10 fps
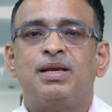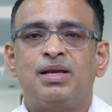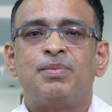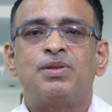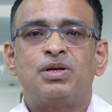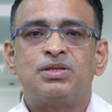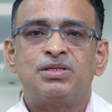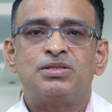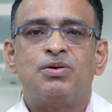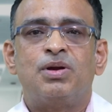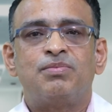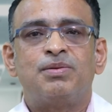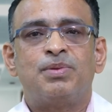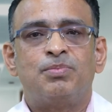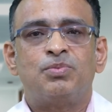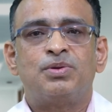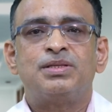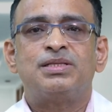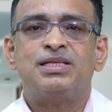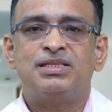Hematologists look after people with
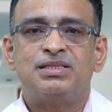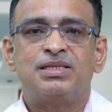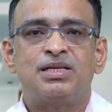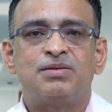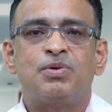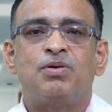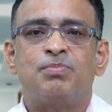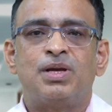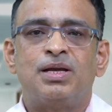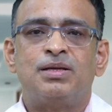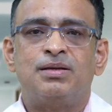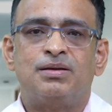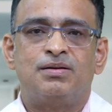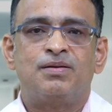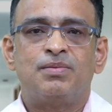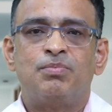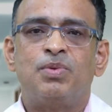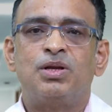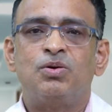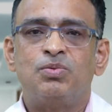diseases that involve blood.
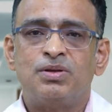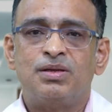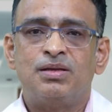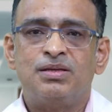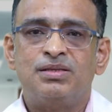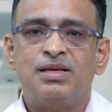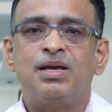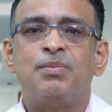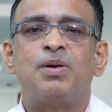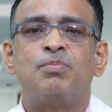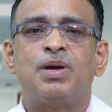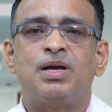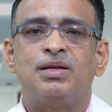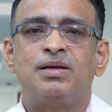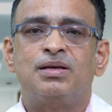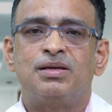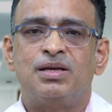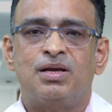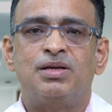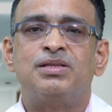When you think about blood,
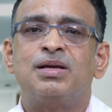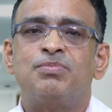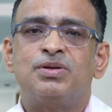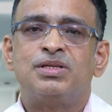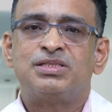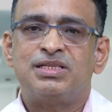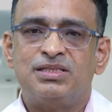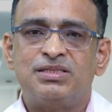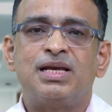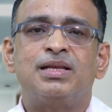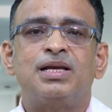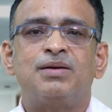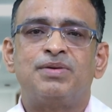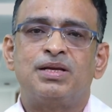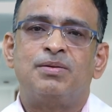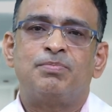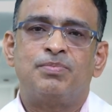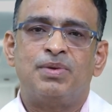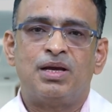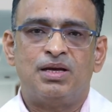there are several diseases that can affect
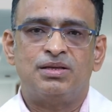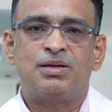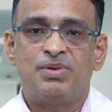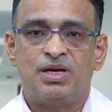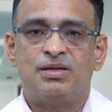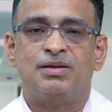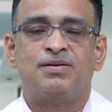uh, the blood.